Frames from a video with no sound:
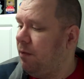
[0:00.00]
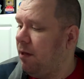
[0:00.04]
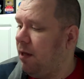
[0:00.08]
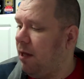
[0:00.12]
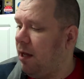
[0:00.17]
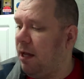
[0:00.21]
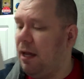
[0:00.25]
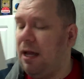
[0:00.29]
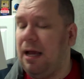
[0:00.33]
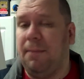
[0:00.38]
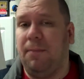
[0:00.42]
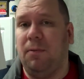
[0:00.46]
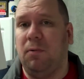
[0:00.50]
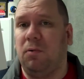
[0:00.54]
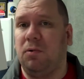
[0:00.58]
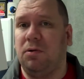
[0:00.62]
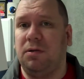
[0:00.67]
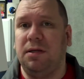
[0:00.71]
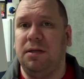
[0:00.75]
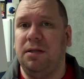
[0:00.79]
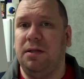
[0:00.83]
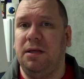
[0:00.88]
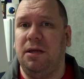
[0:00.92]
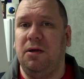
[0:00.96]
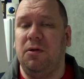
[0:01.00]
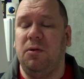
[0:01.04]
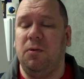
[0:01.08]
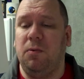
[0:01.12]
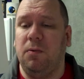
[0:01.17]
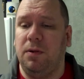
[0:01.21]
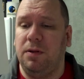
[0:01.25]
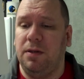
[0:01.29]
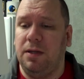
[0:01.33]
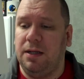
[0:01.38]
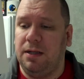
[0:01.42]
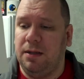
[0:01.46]
AppleWorks isn't the only
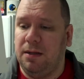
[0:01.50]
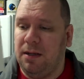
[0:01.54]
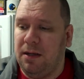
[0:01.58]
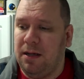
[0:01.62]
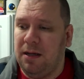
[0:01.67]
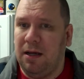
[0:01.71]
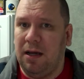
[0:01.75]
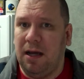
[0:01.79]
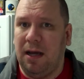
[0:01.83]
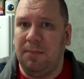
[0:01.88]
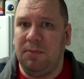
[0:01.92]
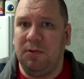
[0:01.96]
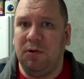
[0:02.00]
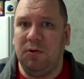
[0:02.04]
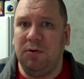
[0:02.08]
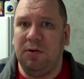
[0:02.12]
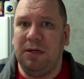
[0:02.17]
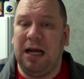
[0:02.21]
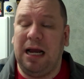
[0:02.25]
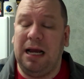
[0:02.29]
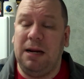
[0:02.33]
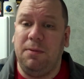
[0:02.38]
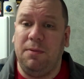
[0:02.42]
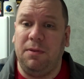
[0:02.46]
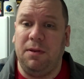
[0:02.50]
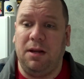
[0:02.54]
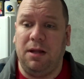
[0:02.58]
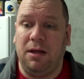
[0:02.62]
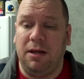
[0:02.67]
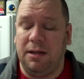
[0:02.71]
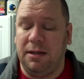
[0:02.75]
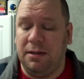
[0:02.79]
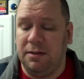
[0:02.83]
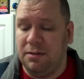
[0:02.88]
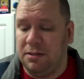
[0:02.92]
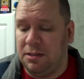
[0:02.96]
one that I'm sure died with
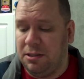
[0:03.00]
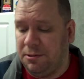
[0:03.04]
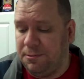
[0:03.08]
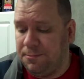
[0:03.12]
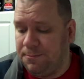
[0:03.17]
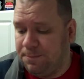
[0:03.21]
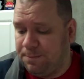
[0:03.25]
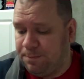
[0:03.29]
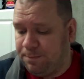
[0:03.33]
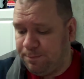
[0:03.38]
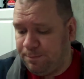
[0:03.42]
Lion. So